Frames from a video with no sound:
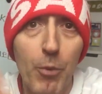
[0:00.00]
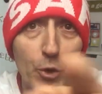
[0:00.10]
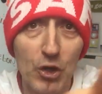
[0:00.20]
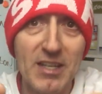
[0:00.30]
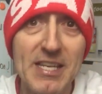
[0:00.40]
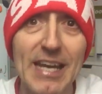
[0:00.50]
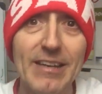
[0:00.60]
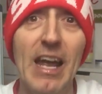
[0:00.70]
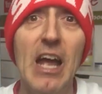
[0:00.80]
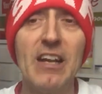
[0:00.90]
But we've got to take
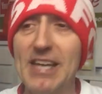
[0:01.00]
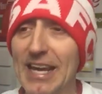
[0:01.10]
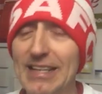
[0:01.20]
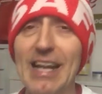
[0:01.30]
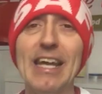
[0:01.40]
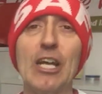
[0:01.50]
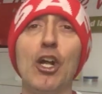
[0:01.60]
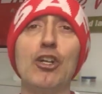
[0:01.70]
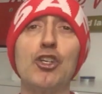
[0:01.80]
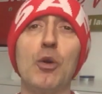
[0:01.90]
it to, take it to Lincoln
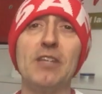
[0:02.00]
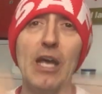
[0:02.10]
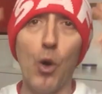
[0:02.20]
on Tuesday.